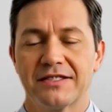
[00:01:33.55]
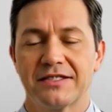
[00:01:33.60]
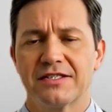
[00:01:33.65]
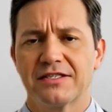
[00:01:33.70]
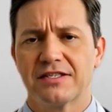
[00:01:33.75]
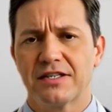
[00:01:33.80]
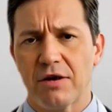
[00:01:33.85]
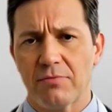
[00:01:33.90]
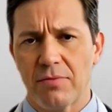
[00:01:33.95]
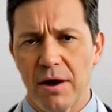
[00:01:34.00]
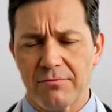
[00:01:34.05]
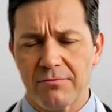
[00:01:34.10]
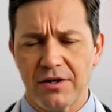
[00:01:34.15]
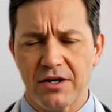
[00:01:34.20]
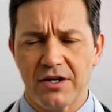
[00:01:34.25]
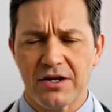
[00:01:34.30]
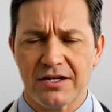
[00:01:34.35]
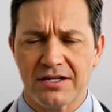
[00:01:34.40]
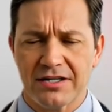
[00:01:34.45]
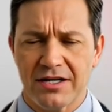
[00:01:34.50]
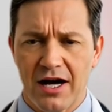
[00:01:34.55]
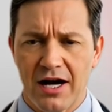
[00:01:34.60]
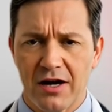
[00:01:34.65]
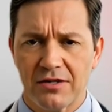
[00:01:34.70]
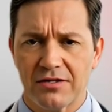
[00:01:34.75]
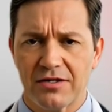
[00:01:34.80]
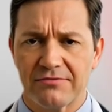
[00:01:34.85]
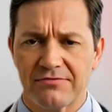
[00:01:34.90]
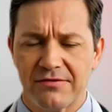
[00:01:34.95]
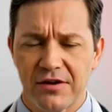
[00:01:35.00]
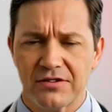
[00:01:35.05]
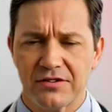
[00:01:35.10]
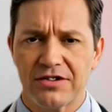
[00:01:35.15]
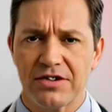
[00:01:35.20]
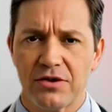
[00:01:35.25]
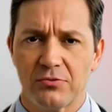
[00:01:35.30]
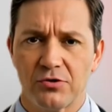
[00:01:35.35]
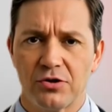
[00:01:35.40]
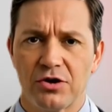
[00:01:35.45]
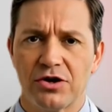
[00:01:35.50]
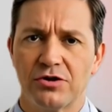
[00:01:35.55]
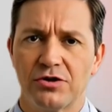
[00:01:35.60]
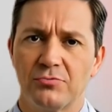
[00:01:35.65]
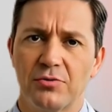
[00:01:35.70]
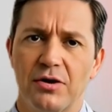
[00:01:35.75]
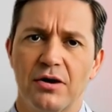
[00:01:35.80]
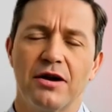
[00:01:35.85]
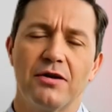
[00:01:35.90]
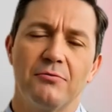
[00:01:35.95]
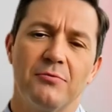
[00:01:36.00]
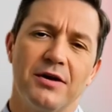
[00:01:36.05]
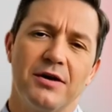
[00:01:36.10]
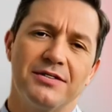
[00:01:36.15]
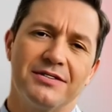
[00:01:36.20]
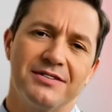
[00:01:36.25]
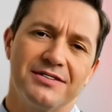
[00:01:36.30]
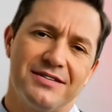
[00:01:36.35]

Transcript: is the first step towards staying active safely.